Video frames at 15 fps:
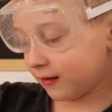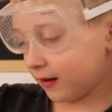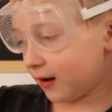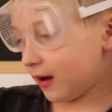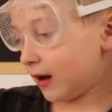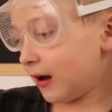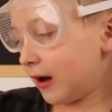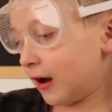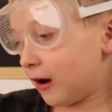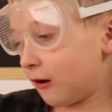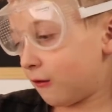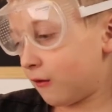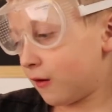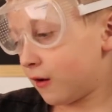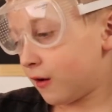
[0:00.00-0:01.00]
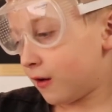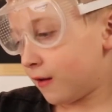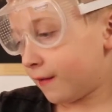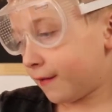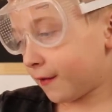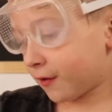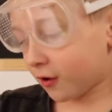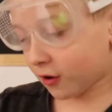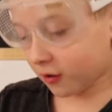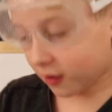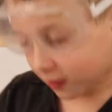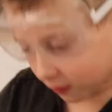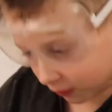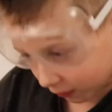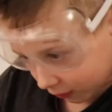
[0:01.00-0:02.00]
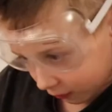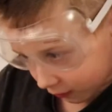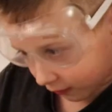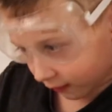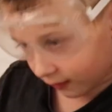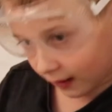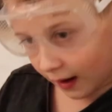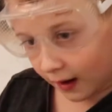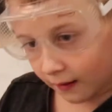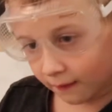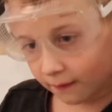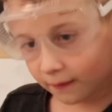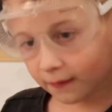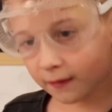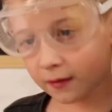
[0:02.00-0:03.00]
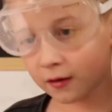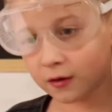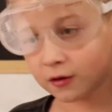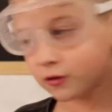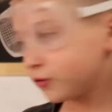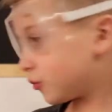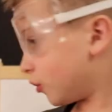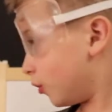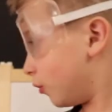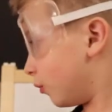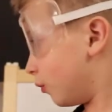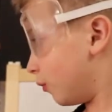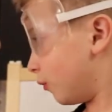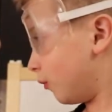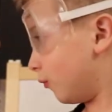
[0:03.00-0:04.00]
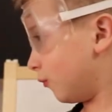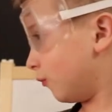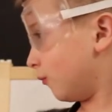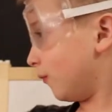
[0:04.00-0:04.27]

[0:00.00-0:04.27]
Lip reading: see how the cooking oil is that? So